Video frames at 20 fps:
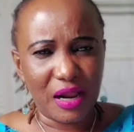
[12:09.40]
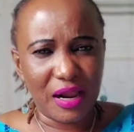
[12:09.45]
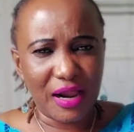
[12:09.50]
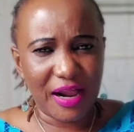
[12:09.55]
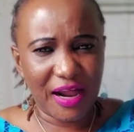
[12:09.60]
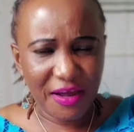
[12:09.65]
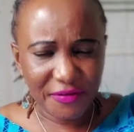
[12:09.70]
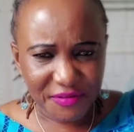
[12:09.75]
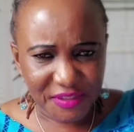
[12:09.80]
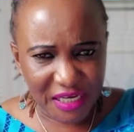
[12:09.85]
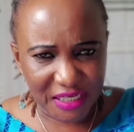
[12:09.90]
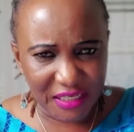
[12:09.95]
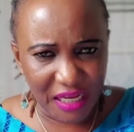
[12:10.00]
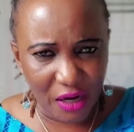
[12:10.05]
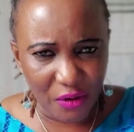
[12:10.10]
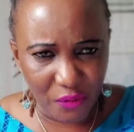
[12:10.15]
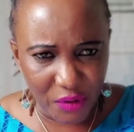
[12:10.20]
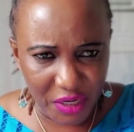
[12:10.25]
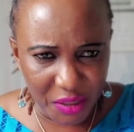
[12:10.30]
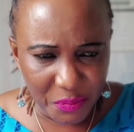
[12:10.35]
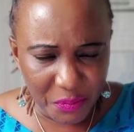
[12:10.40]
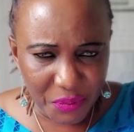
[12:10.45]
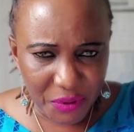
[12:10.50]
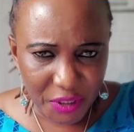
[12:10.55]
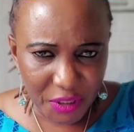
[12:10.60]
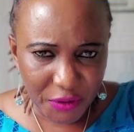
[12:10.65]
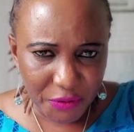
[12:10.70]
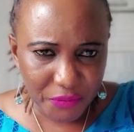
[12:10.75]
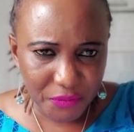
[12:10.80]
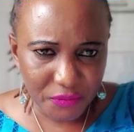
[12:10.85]
After that rape,
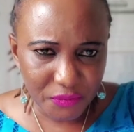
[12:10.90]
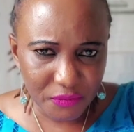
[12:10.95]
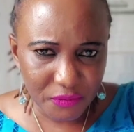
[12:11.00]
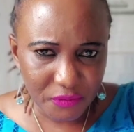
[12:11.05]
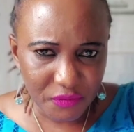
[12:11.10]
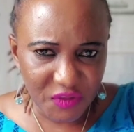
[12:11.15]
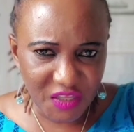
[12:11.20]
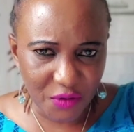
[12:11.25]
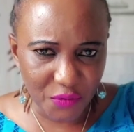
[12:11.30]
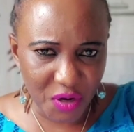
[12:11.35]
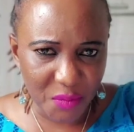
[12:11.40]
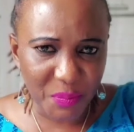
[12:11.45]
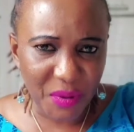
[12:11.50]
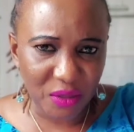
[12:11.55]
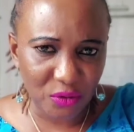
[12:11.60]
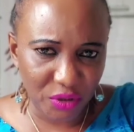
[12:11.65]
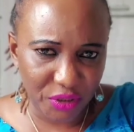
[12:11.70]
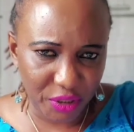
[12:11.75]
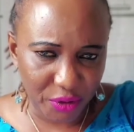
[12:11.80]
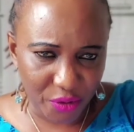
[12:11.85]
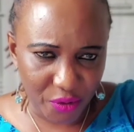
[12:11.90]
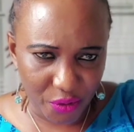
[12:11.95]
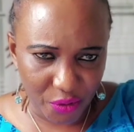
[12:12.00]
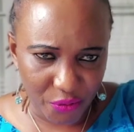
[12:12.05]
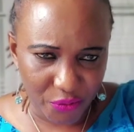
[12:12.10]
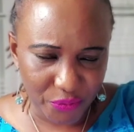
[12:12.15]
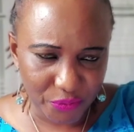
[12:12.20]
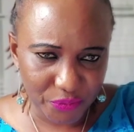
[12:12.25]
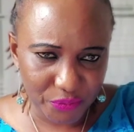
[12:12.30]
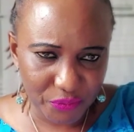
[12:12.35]
they rape another girl.
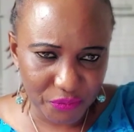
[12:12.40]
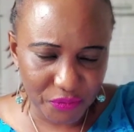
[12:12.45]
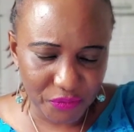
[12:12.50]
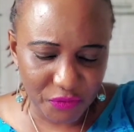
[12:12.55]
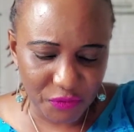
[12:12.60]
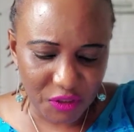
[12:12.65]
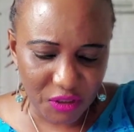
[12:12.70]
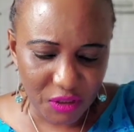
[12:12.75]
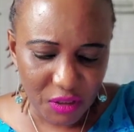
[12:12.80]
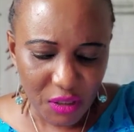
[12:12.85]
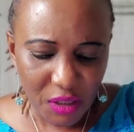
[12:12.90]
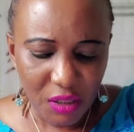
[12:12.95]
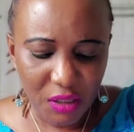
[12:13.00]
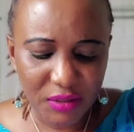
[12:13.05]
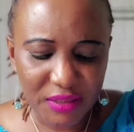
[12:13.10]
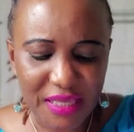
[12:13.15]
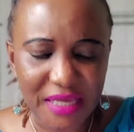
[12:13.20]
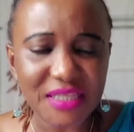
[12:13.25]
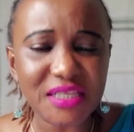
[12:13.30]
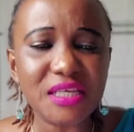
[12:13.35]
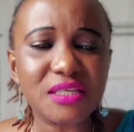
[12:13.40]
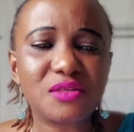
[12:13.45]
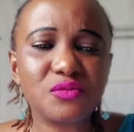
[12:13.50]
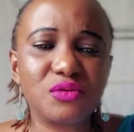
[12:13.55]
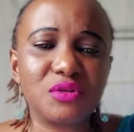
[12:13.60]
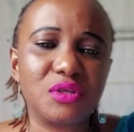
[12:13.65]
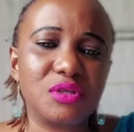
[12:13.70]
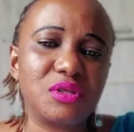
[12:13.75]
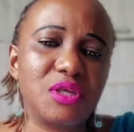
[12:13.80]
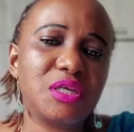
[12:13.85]
This
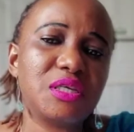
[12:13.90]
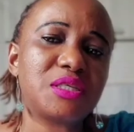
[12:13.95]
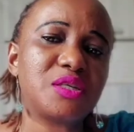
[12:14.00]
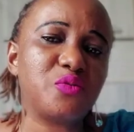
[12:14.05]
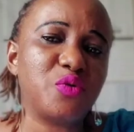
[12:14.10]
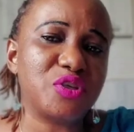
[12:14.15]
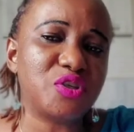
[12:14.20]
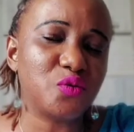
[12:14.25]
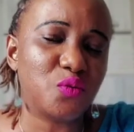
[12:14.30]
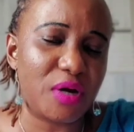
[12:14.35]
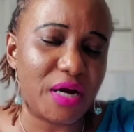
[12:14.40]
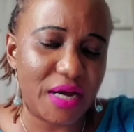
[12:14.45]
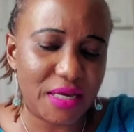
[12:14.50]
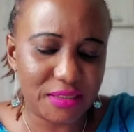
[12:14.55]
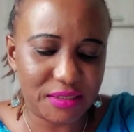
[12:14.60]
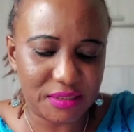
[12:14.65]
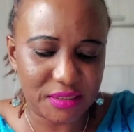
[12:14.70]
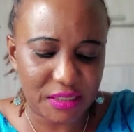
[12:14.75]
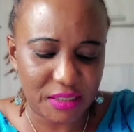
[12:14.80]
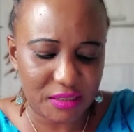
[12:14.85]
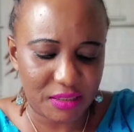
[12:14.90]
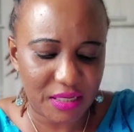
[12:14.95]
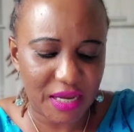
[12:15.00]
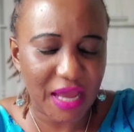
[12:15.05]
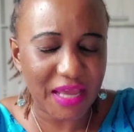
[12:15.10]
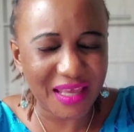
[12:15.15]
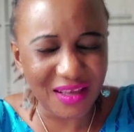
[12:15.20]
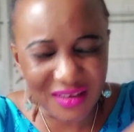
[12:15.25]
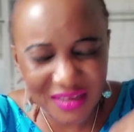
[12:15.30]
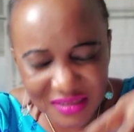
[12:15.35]
is the reason why I said,
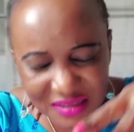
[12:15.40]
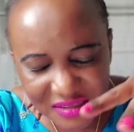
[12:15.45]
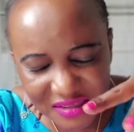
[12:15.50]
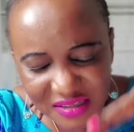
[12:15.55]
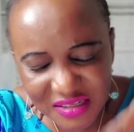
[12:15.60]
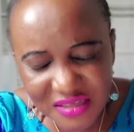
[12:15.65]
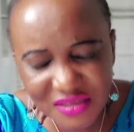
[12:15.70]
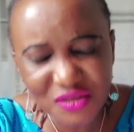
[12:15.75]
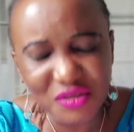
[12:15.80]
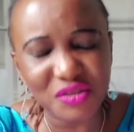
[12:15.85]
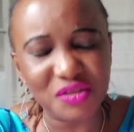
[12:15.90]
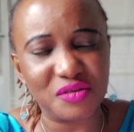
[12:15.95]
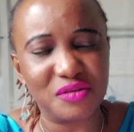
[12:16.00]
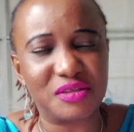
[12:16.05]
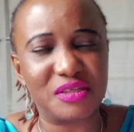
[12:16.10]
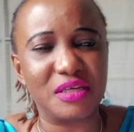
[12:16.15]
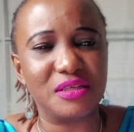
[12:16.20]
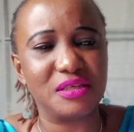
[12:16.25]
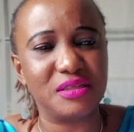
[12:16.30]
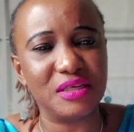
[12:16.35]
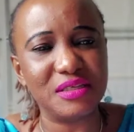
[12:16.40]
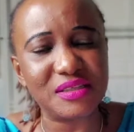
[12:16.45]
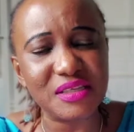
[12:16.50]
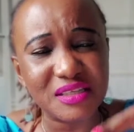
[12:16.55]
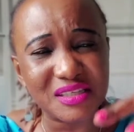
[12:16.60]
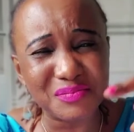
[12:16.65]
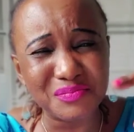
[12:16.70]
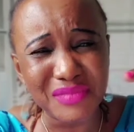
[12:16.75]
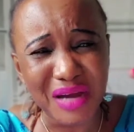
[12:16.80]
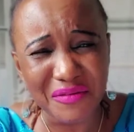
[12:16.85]
I continue to say that this
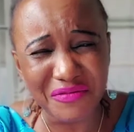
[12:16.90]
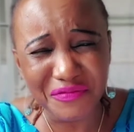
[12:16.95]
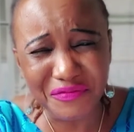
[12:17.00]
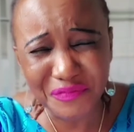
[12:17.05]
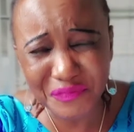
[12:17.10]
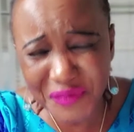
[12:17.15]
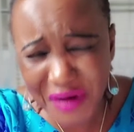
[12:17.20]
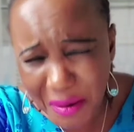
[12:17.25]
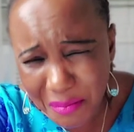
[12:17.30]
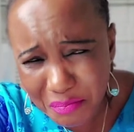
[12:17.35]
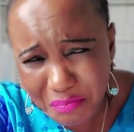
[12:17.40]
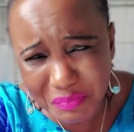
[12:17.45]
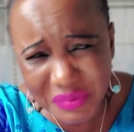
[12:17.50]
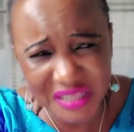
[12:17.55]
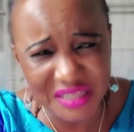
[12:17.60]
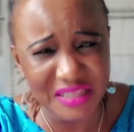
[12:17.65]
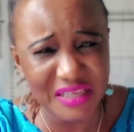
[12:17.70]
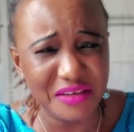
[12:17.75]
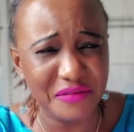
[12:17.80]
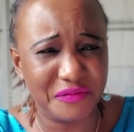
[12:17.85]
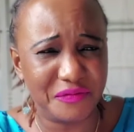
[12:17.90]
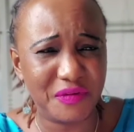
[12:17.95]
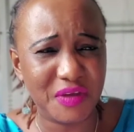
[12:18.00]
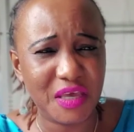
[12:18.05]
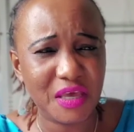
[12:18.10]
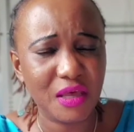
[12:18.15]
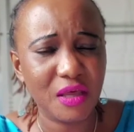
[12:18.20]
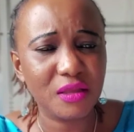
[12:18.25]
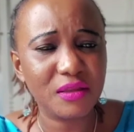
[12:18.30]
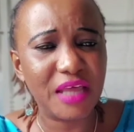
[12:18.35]
is my firm belief
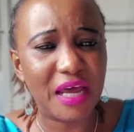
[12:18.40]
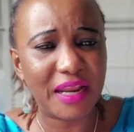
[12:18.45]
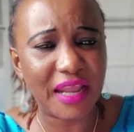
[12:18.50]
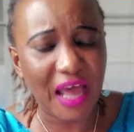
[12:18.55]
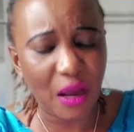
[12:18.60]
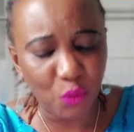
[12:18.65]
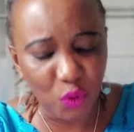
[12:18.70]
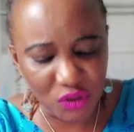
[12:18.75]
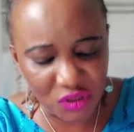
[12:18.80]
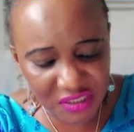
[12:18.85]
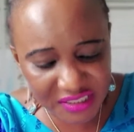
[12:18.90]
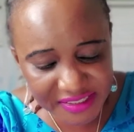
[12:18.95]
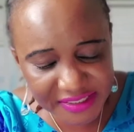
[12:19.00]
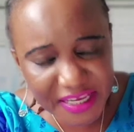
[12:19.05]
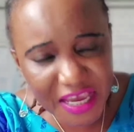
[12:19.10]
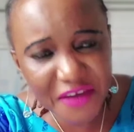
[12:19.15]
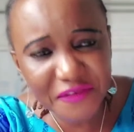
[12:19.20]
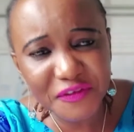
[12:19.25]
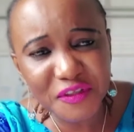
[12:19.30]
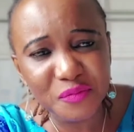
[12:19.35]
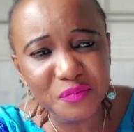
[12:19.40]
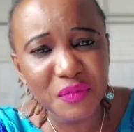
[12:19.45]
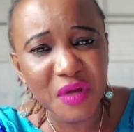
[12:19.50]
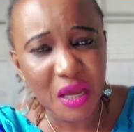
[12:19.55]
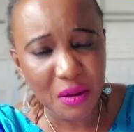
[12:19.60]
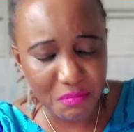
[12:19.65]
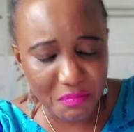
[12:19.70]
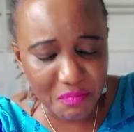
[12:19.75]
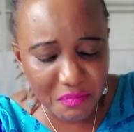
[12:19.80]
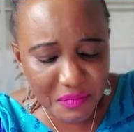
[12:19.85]
that I was saved.
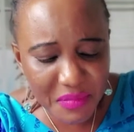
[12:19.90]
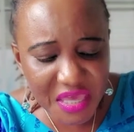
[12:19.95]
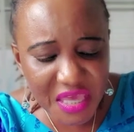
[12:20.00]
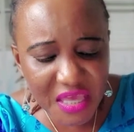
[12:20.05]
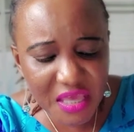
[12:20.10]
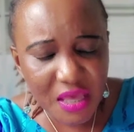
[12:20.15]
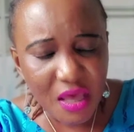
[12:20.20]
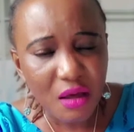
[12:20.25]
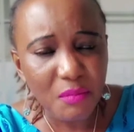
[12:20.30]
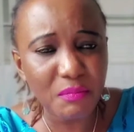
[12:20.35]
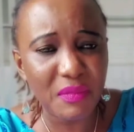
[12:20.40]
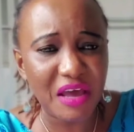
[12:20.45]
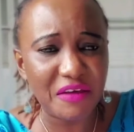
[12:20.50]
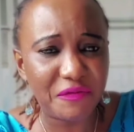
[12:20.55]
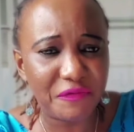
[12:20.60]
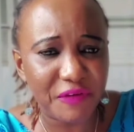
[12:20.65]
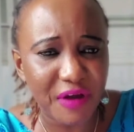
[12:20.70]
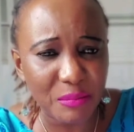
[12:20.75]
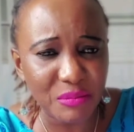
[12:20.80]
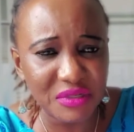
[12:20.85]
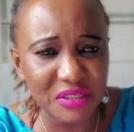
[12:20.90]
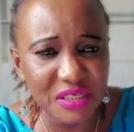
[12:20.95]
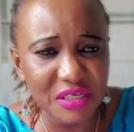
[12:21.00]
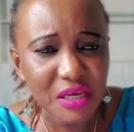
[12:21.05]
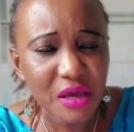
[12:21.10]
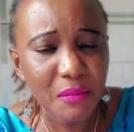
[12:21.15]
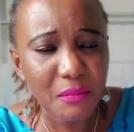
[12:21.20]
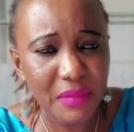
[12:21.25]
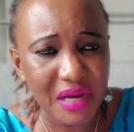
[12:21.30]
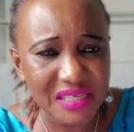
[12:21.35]
Me, my
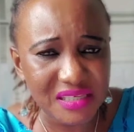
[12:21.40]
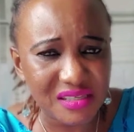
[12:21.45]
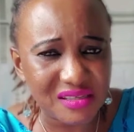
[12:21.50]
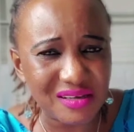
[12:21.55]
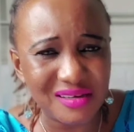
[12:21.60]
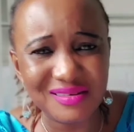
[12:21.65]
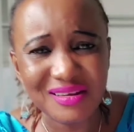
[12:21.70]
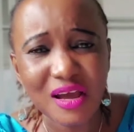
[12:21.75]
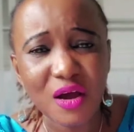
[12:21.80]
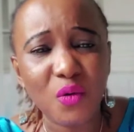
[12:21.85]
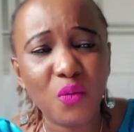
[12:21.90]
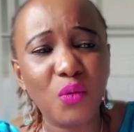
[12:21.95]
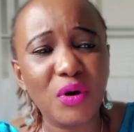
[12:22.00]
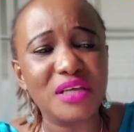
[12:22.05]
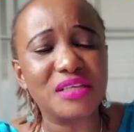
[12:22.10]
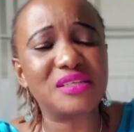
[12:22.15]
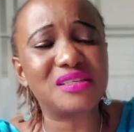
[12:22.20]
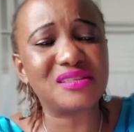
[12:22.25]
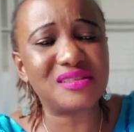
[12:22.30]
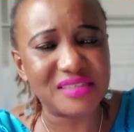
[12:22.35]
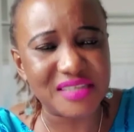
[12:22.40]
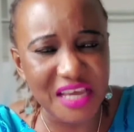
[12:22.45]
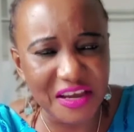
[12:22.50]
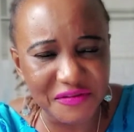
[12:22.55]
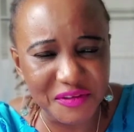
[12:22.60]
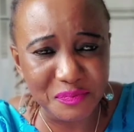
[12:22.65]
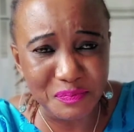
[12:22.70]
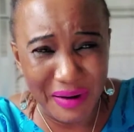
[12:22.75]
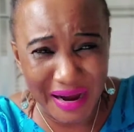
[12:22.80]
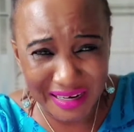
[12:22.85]
family, my son were
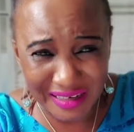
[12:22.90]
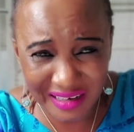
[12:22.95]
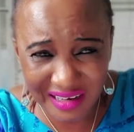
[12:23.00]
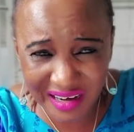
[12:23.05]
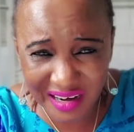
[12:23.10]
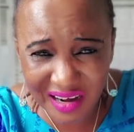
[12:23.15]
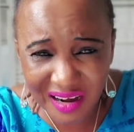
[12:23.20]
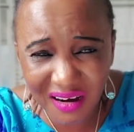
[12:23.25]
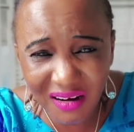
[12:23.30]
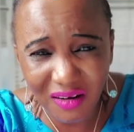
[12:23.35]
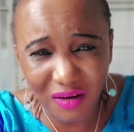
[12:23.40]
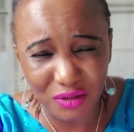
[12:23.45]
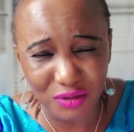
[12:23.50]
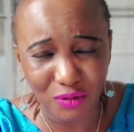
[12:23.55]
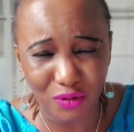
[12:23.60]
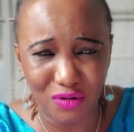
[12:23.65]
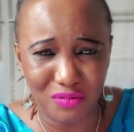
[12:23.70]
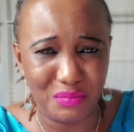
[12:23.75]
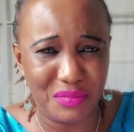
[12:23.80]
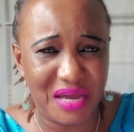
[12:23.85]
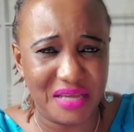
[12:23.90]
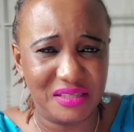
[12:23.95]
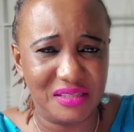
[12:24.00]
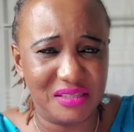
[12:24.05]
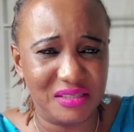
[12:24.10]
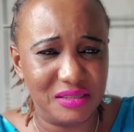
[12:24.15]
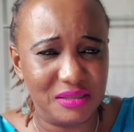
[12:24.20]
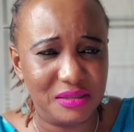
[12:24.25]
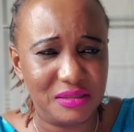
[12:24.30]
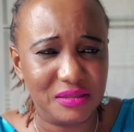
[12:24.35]
saved by God
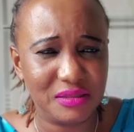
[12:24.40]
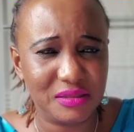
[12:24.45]
Almighty.